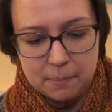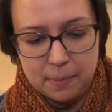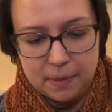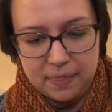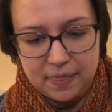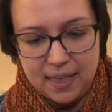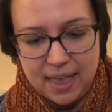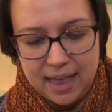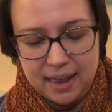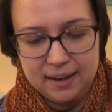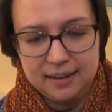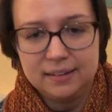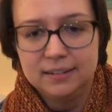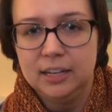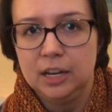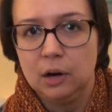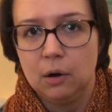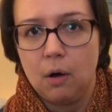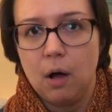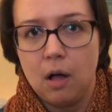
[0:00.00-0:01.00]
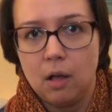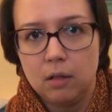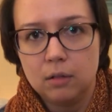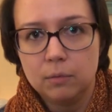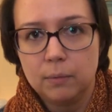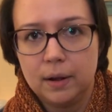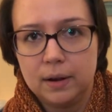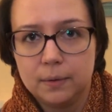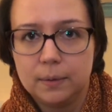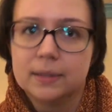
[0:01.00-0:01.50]
But then, you
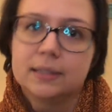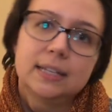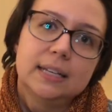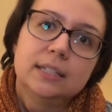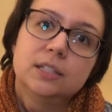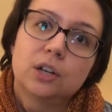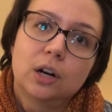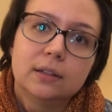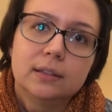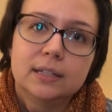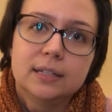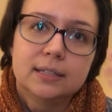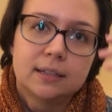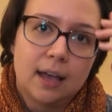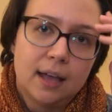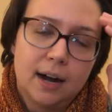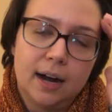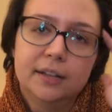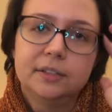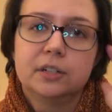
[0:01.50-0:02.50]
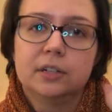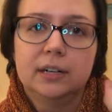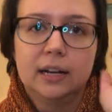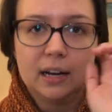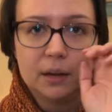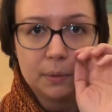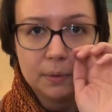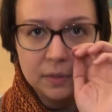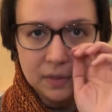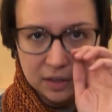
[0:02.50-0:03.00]
know, once I start the design and I start
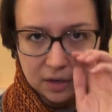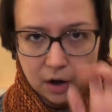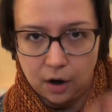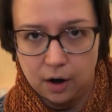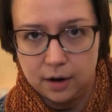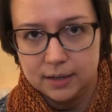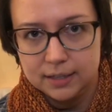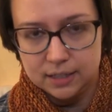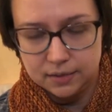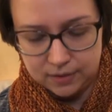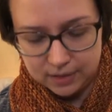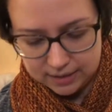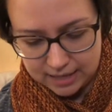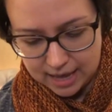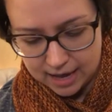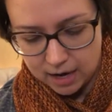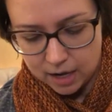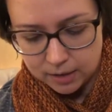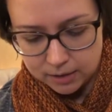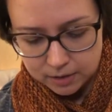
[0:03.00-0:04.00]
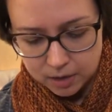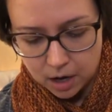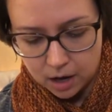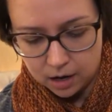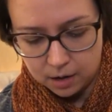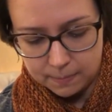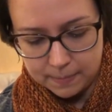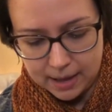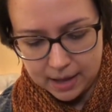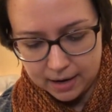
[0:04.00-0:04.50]
knitting with the yarn and stuff like that, I'll
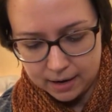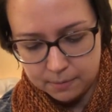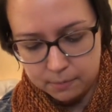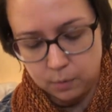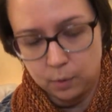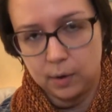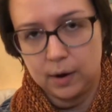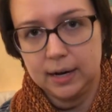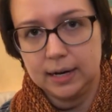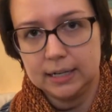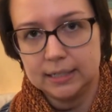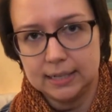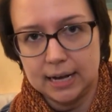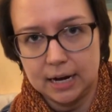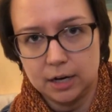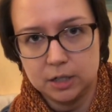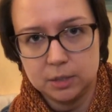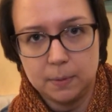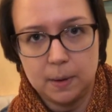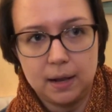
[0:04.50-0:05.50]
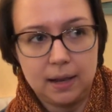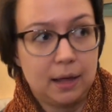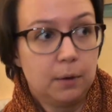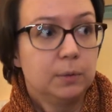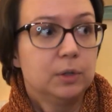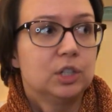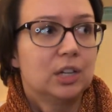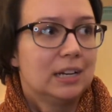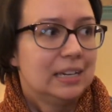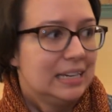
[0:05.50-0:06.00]
talk about it more in a dyer spotlight,
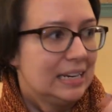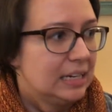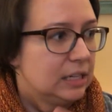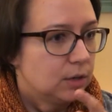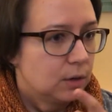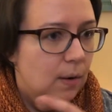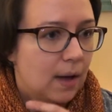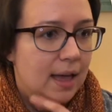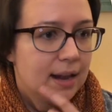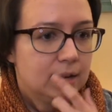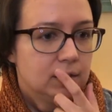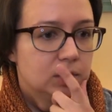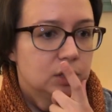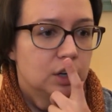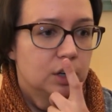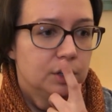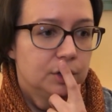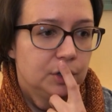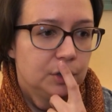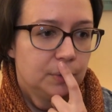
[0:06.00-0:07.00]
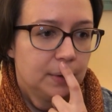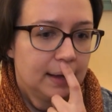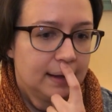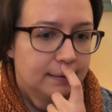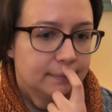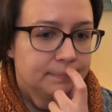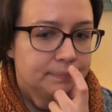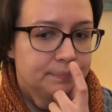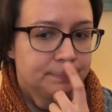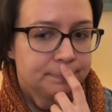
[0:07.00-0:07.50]
which I need to go ahead and start
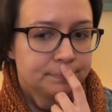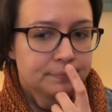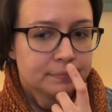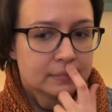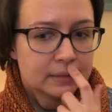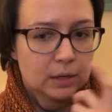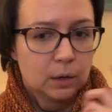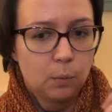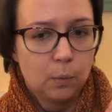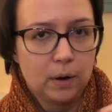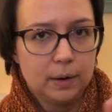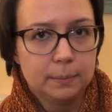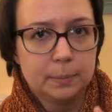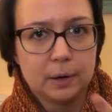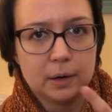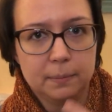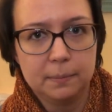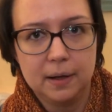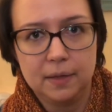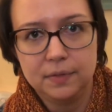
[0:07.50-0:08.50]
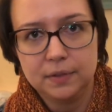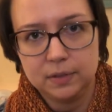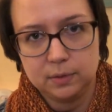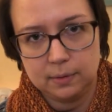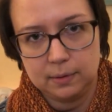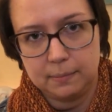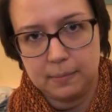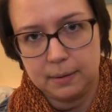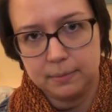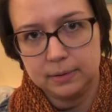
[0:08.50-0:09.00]
doing. 1 per month is
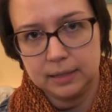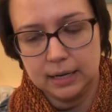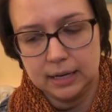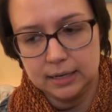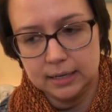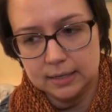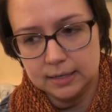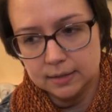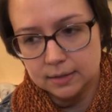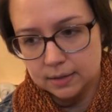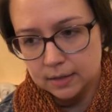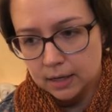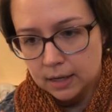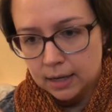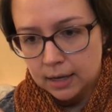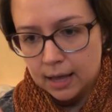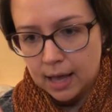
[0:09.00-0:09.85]
what my plan is.